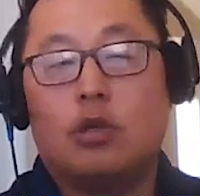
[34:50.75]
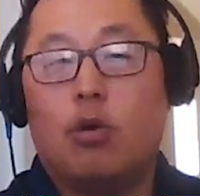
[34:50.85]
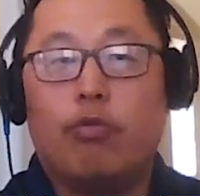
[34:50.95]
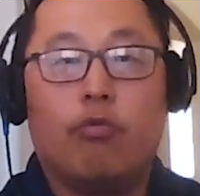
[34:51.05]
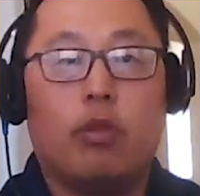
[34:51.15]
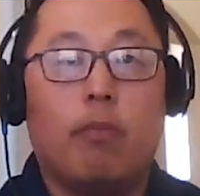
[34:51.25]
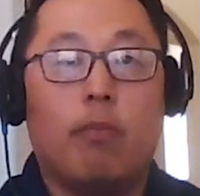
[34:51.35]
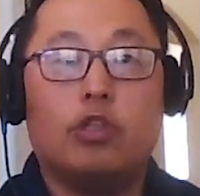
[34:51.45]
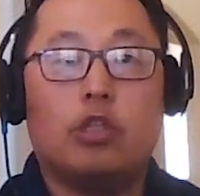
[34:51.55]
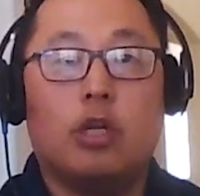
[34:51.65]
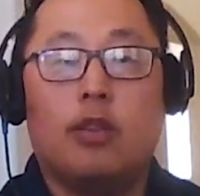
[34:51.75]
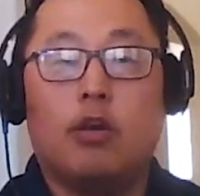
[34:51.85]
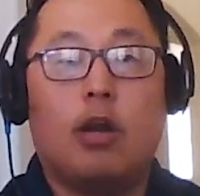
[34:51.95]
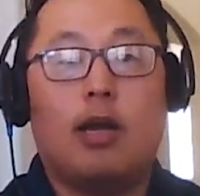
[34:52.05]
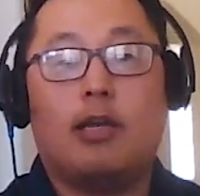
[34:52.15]
going through the motion and
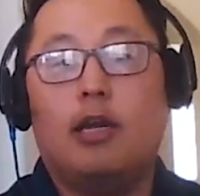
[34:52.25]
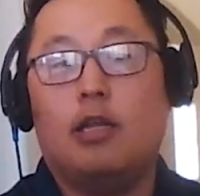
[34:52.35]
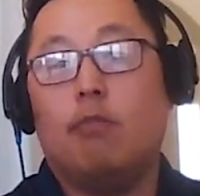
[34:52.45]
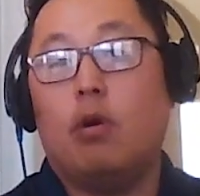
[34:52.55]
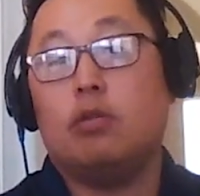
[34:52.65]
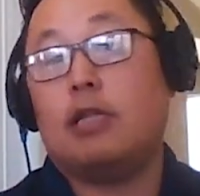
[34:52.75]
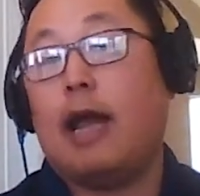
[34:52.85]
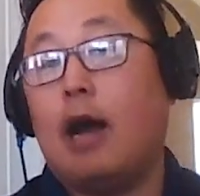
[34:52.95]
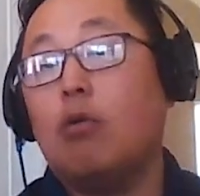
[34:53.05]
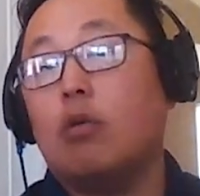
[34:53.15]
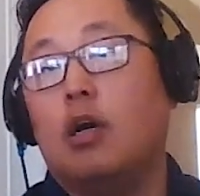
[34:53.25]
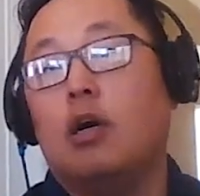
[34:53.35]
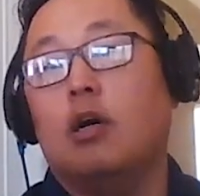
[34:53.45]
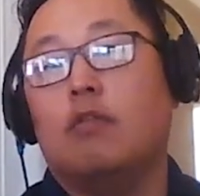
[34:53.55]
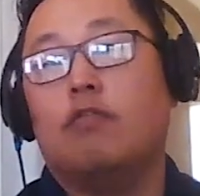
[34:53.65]
they're not getting the most out
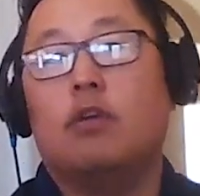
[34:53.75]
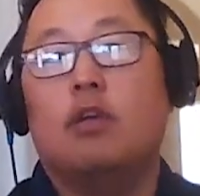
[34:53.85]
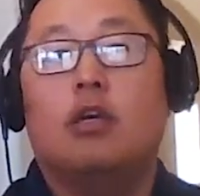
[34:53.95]
of